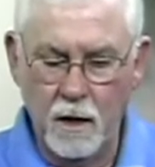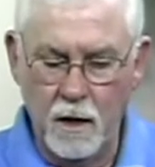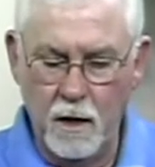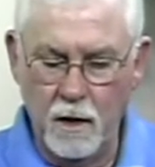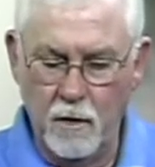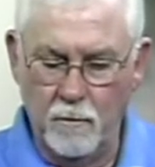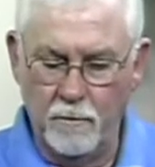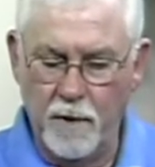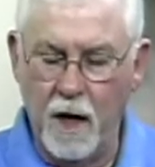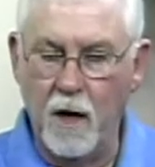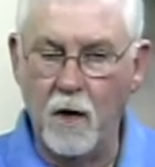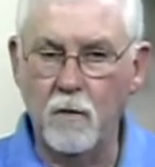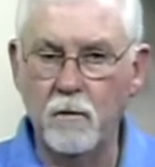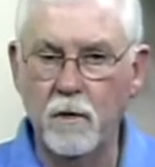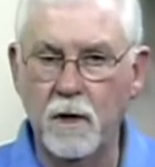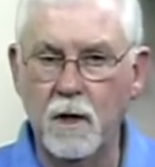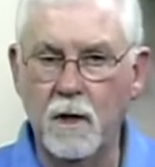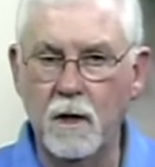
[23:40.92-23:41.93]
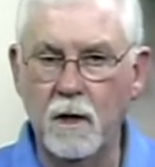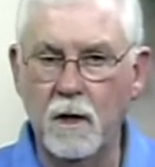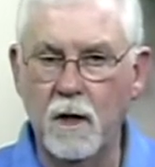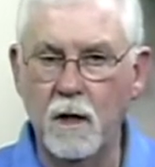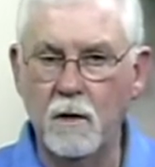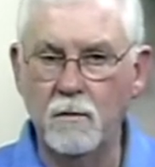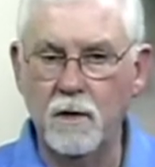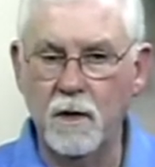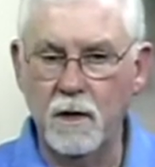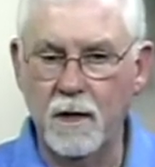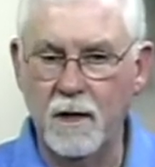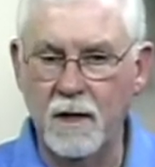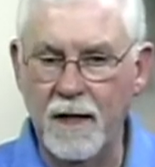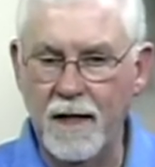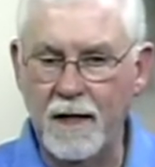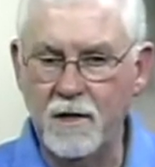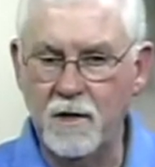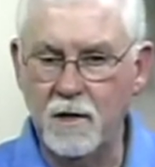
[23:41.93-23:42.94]
You know, Paul would go to the
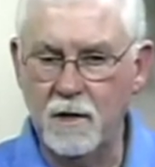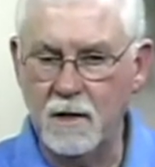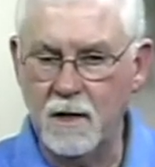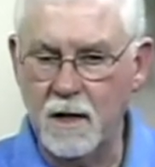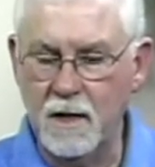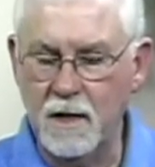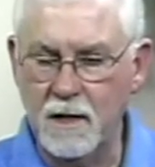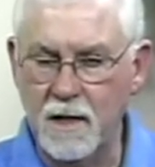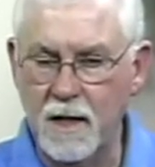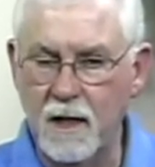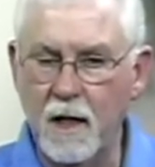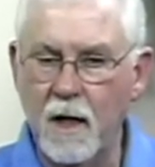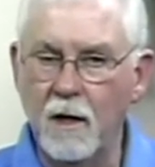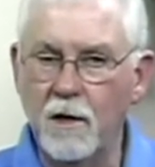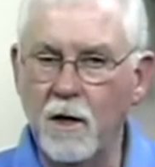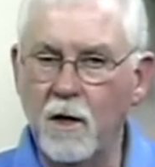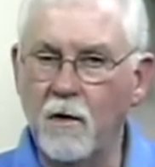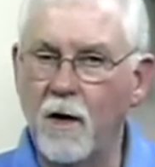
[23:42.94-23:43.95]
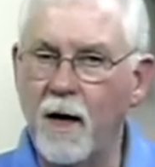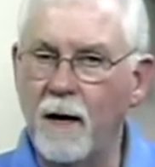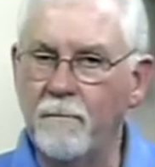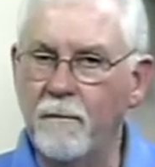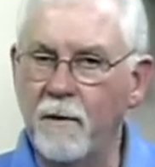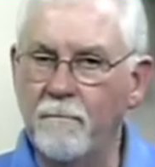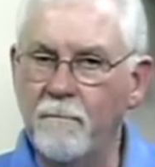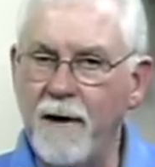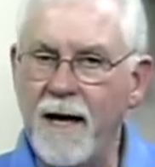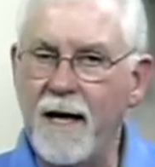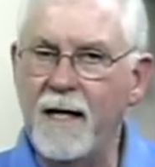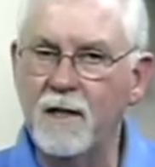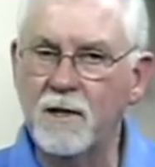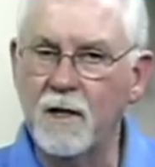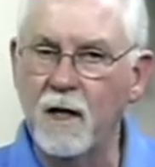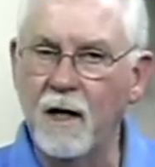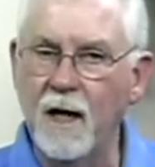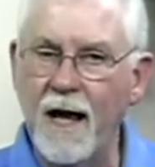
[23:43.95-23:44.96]
Galatians and say, You know, I'm
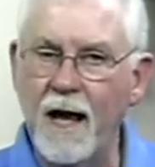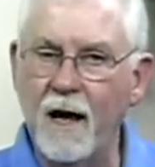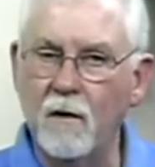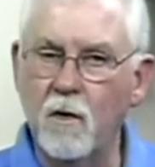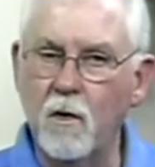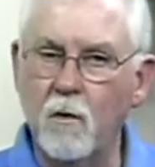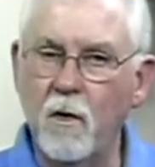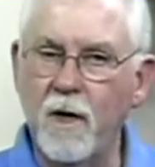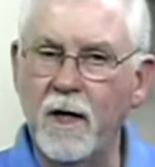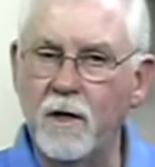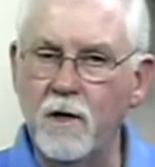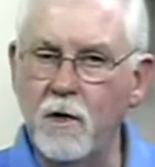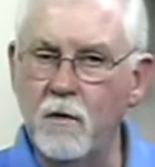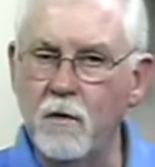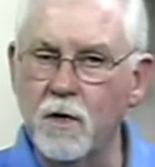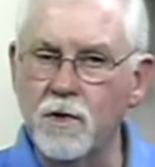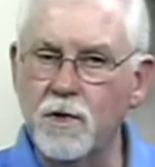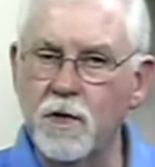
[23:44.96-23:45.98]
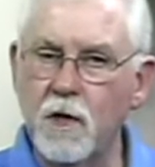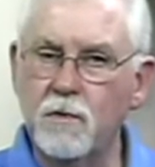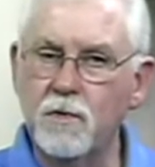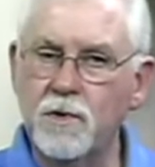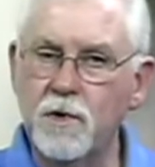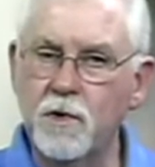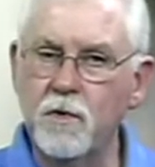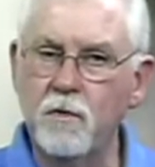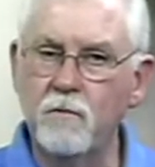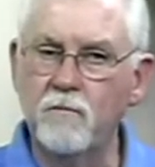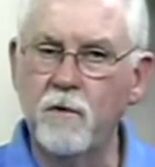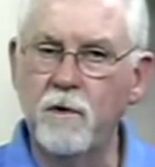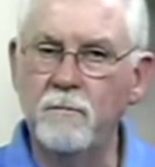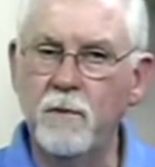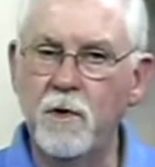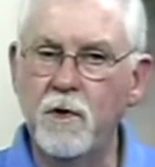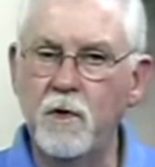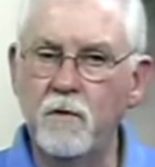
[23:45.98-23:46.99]
amazed at how quick you are so soon
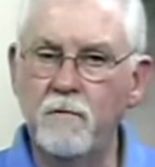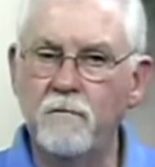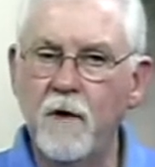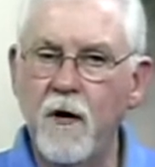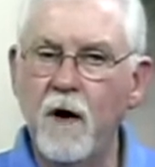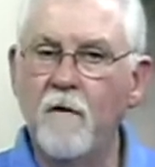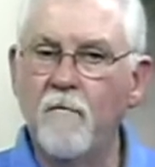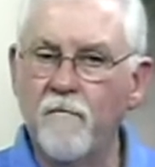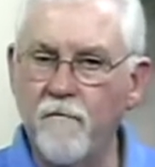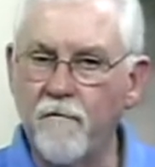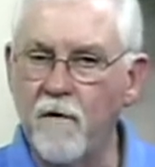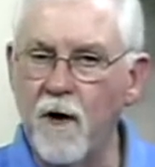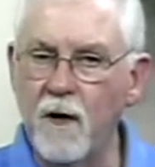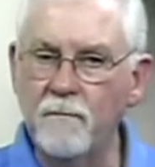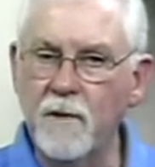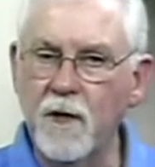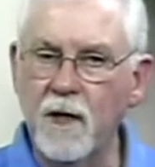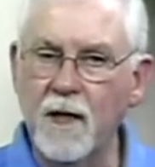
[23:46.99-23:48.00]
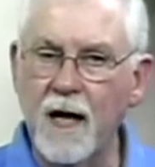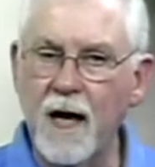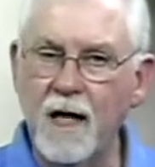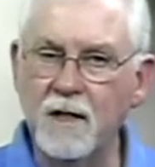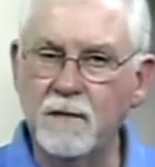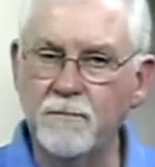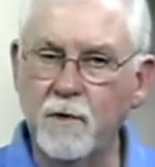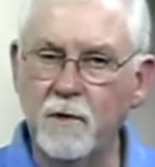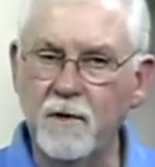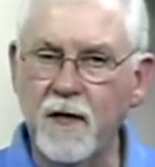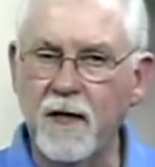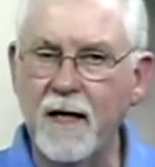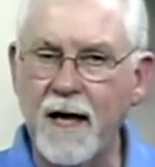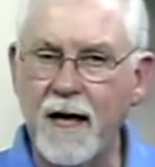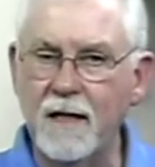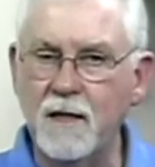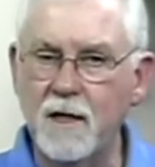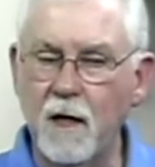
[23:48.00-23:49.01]
removed from the gospel
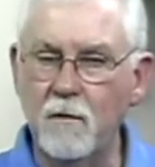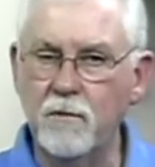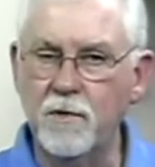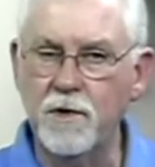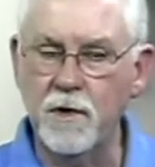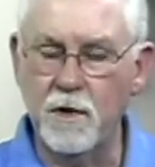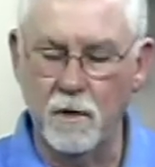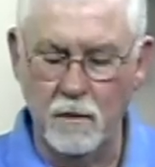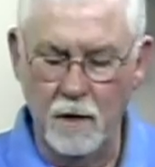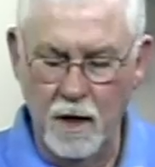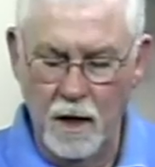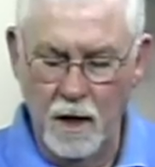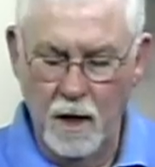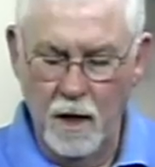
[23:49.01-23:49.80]
that I taught you.